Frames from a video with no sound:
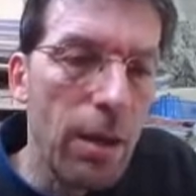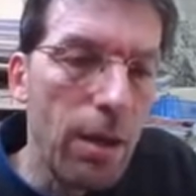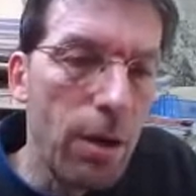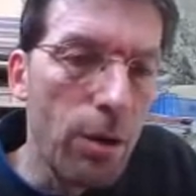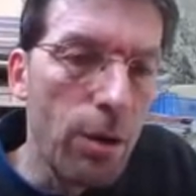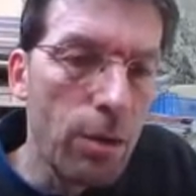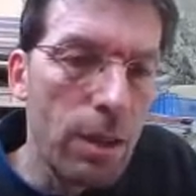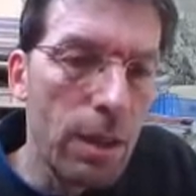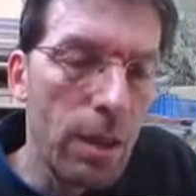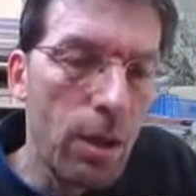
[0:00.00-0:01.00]
you
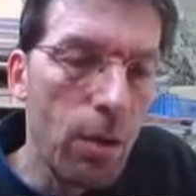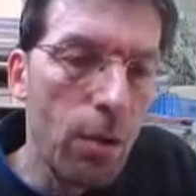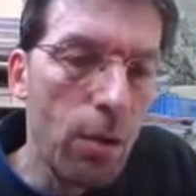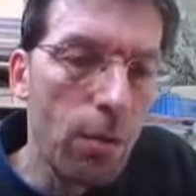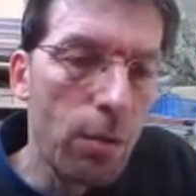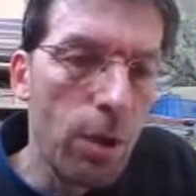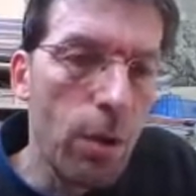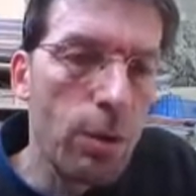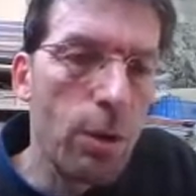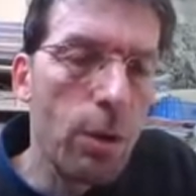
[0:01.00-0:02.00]
see
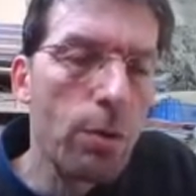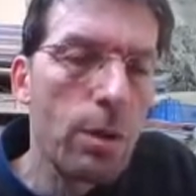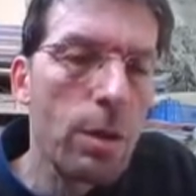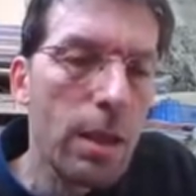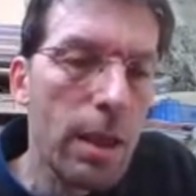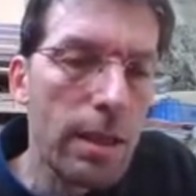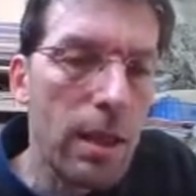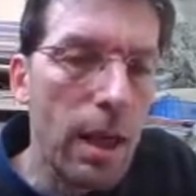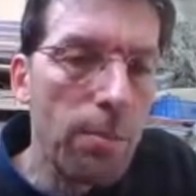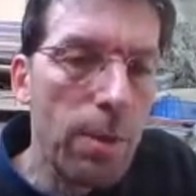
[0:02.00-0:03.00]
no stones.
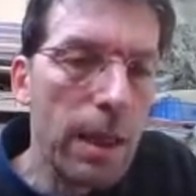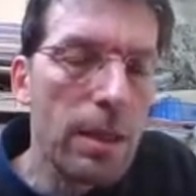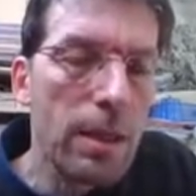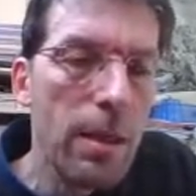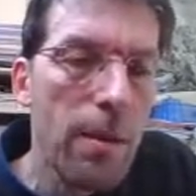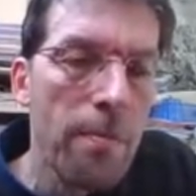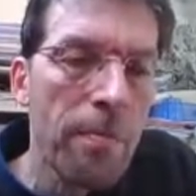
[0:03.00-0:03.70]
Next slide, please.